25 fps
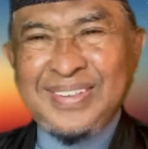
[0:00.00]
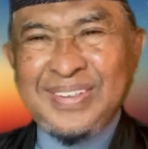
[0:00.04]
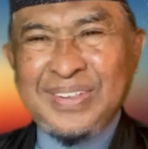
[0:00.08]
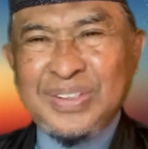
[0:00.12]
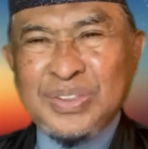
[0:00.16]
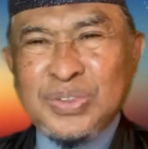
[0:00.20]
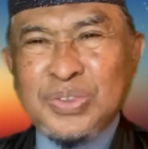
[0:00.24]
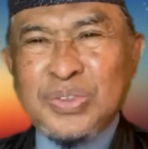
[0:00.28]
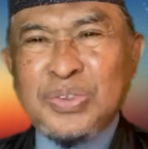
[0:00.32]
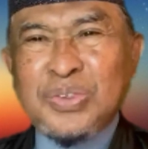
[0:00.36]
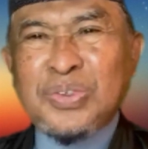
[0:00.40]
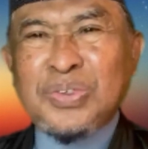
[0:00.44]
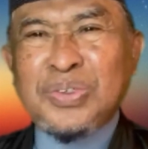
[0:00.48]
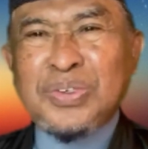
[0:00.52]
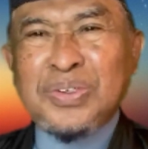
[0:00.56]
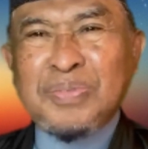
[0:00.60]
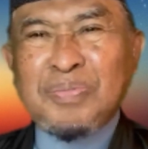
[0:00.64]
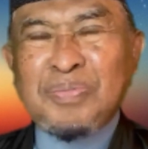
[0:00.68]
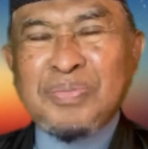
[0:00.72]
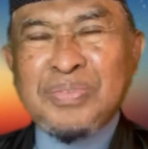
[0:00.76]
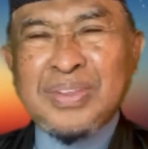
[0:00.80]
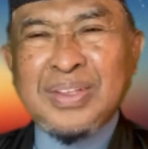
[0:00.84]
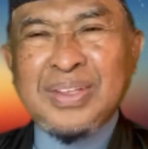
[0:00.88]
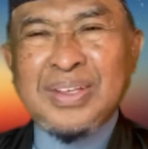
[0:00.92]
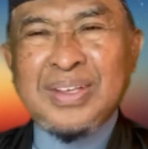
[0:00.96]
So
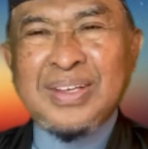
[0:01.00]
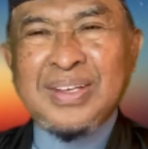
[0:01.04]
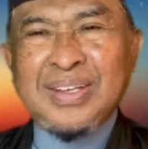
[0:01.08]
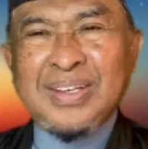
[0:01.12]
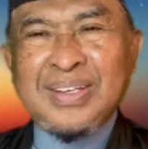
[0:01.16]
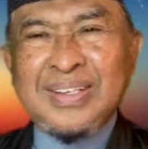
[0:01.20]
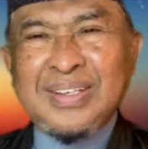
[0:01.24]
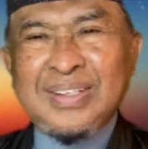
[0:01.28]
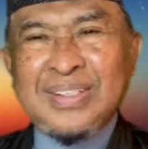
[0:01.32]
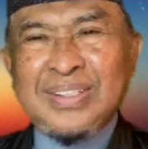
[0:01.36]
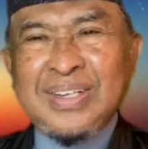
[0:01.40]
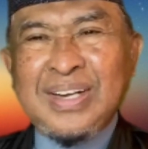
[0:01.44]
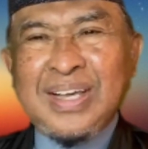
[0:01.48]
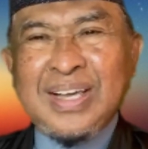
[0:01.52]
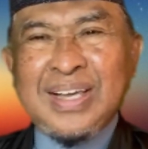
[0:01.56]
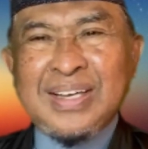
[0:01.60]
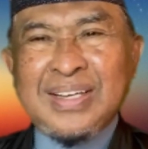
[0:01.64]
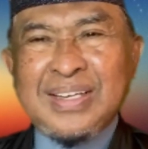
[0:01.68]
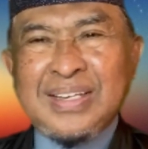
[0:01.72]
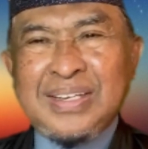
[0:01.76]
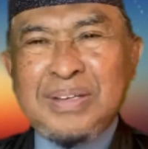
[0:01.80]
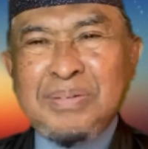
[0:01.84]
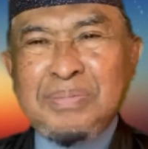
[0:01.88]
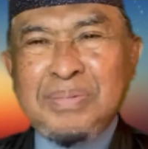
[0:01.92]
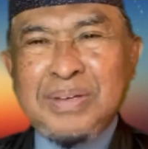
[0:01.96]

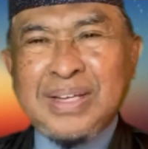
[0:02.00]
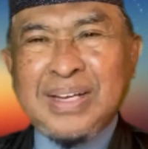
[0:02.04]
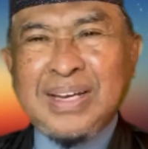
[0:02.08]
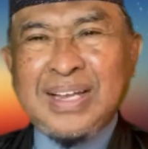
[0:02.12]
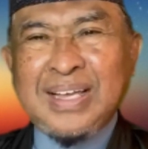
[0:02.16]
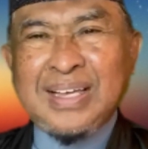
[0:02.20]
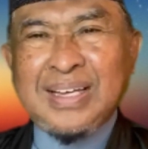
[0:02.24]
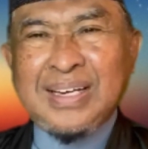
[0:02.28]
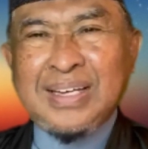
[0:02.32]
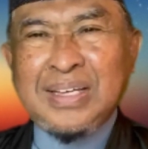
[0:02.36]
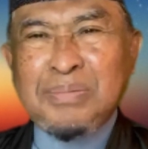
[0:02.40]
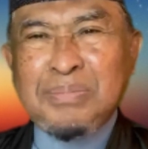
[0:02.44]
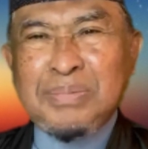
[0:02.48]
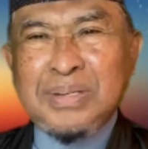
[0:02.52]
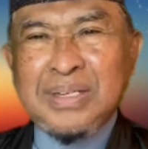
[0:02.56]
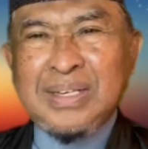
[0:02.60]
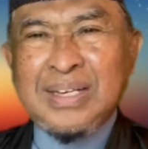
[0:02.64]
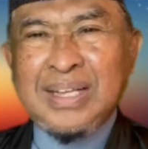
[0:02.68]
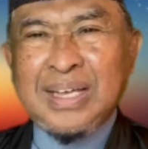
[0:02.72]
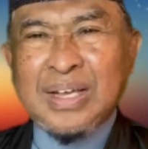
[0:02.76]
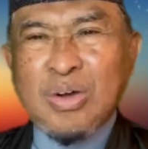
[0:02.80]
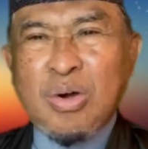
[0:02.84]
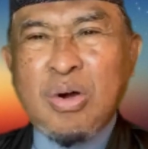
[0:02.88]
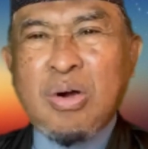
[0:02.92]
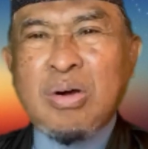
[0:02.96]
he made
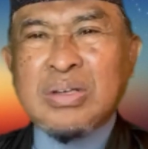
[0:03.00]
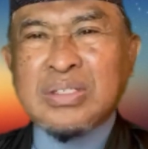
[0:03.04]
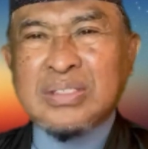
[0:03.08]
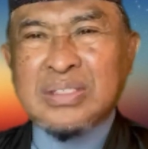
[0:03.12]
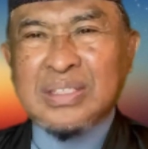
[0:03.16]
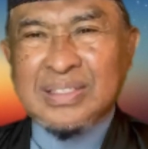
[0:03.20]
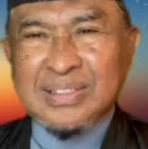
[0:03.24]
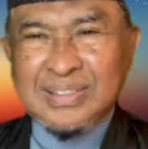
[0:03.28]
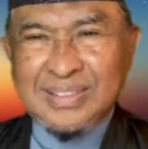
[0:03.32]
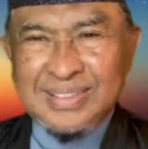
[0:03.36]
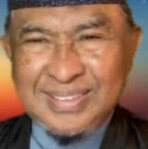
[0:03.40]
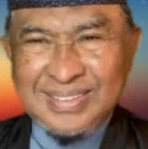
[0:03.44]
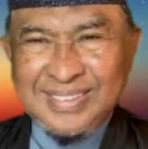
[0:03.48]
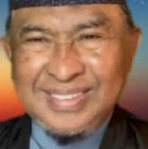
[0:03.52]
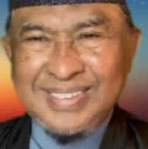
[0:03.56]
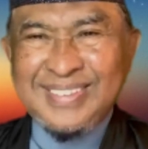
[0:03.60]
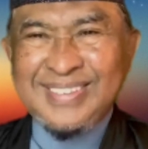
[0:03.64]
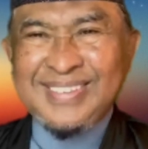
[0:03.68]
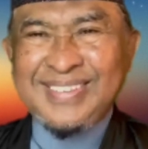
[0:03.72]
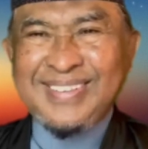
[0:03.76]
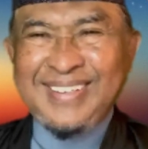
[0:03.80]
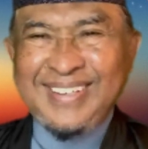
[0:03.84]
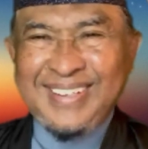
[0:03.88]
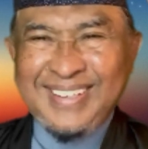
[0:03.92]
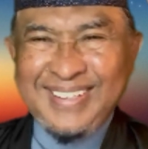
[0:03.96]
like oxen,
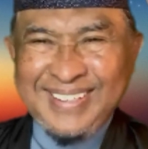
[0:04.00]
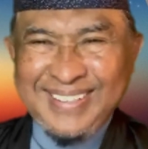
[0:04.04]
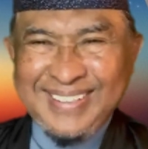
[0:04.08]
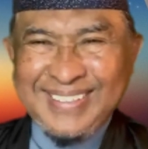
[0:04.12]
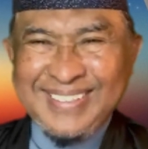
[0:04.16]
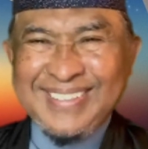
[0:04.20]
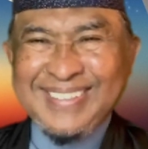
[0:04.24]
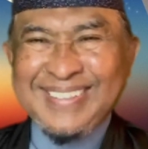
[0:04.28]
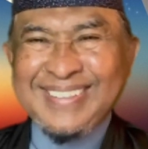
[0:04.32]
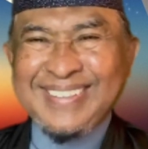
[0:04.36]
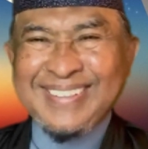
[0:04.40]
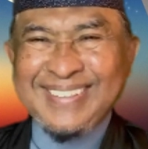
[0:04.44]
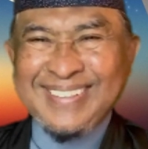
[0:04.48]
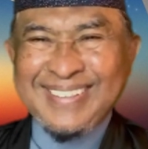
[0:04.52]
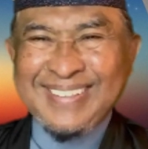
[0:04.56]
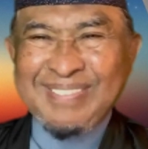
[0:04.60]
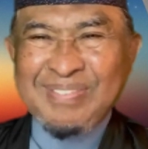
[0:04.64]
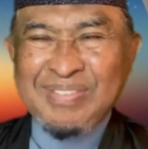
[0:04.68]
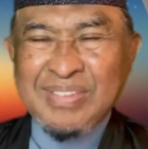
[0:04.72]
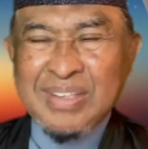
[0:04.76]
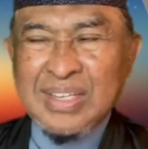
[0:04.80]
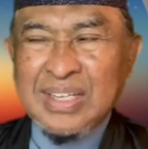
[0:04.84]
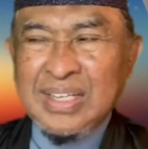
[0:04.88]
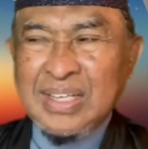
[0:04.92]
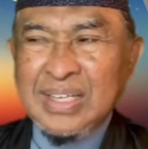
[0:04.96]
right?
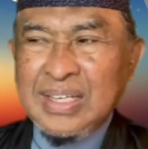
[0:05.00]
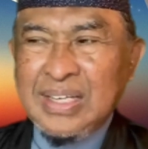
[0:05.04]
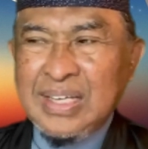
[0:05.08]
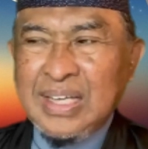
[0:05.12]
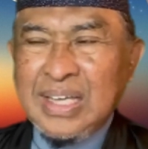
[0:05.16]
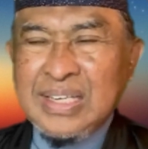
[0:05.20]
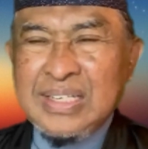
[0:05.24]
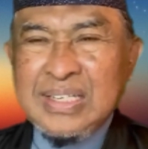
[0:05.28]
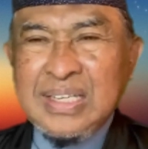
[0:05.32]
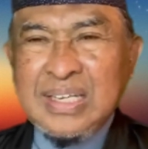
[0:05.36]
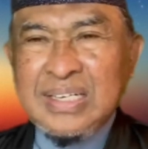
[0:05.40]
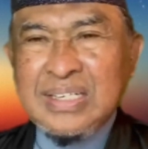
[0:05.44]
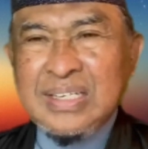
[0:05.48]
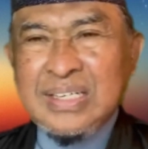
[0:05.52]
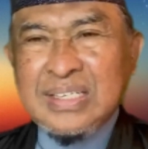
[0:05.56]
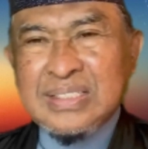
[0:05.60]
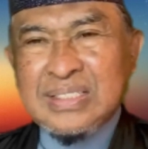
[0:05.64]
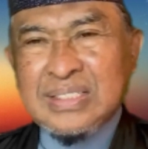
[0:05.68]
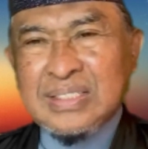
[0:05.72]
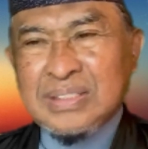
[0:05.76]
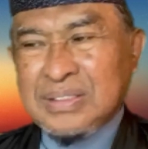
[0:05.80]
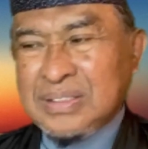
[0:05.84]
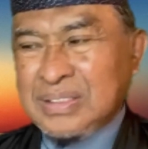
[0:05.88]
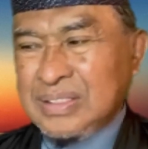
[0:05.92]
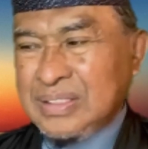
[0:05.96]
And then
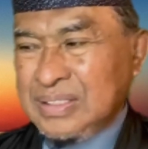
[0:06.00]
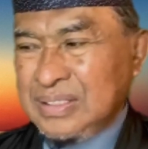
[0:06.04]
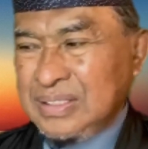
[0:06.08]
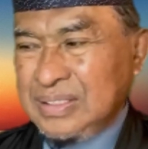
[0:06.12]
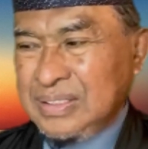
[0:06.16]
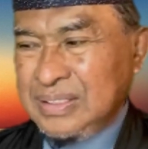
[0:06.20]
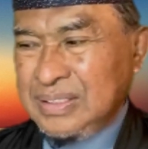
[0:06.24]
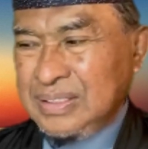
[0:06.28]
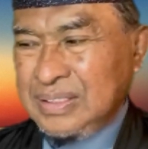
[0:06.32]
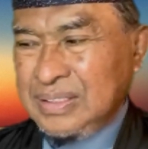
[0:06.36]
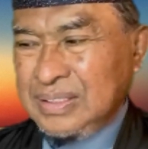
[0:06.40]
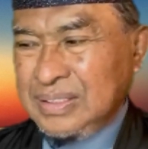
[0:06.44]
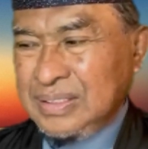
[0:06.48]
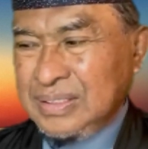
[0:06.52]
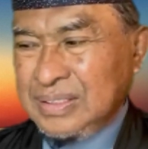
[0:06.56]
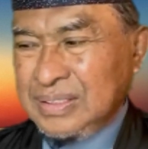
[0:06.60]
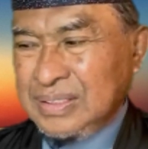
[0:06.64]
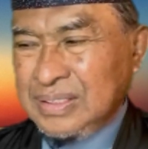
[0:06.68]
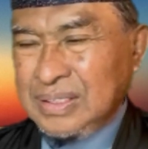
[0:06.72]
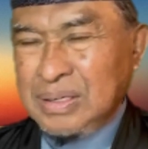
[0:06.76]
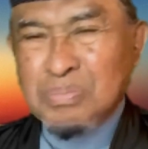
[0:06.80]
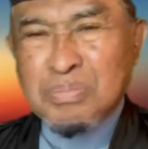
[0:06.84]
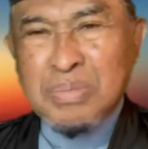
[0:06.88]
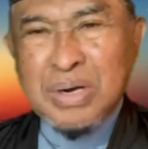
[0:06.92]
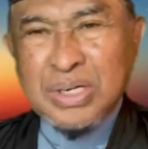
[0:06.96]
there's a
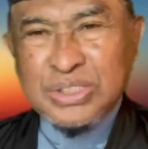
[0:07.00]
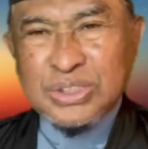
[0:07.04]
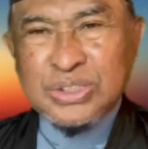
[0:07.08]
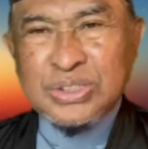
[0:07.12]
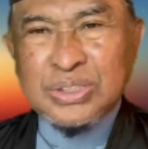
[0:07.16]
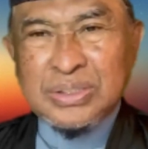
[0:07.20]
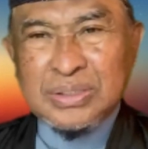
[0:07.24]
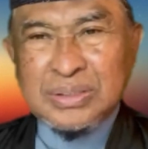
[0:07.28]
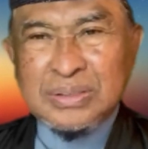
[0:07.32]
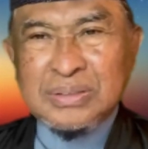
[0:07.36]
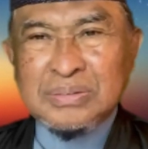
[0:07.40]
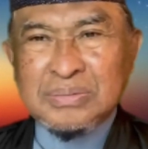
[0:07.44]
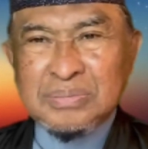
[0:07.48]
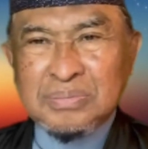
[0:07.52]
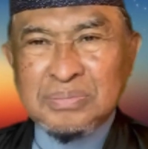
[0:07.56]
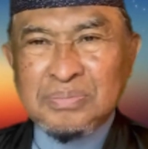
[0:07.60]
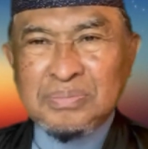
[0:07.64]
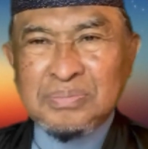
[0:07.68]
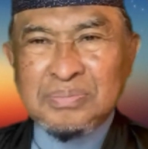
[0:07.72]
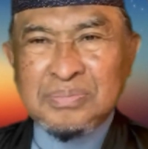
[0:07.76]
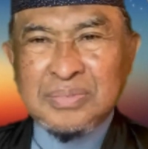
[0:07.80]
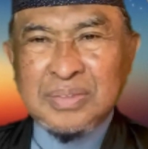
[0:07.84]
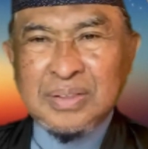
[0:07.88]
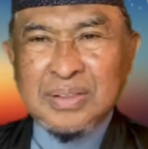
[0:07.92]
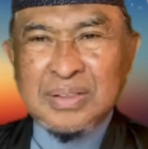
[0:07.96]
merchant,
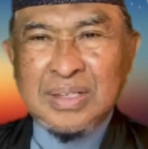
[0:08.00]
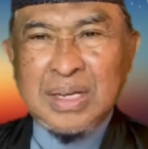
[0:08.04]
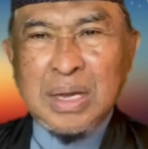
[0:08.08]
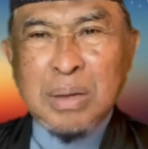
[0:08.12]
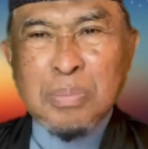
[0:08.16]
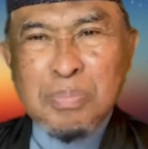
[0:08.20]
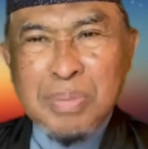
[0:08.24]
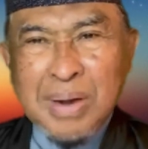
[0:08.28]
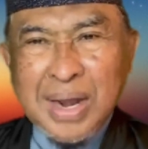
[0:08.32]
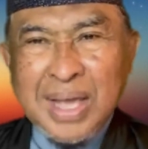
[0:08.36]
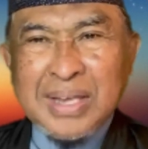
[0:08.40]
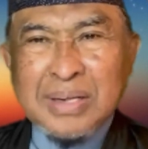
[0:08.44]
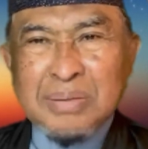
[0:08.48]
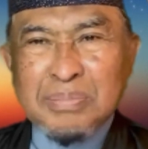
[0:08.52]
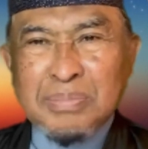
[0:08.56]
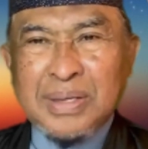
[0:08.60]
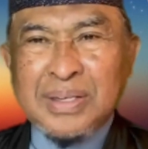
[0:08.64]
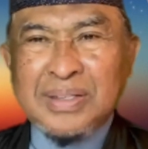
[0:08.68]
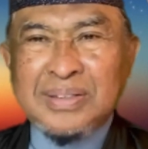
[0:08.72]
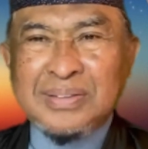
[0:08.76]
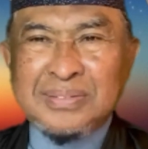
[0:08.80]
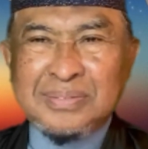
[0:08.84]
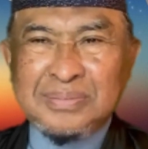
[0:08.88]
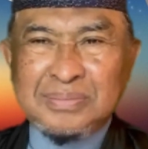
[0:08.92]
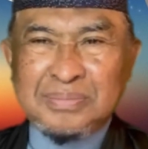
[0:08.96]
a blind
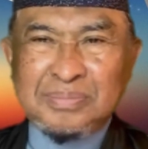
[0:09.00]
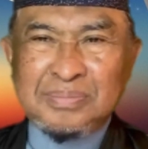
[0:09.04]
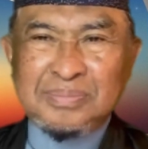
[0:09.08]
man.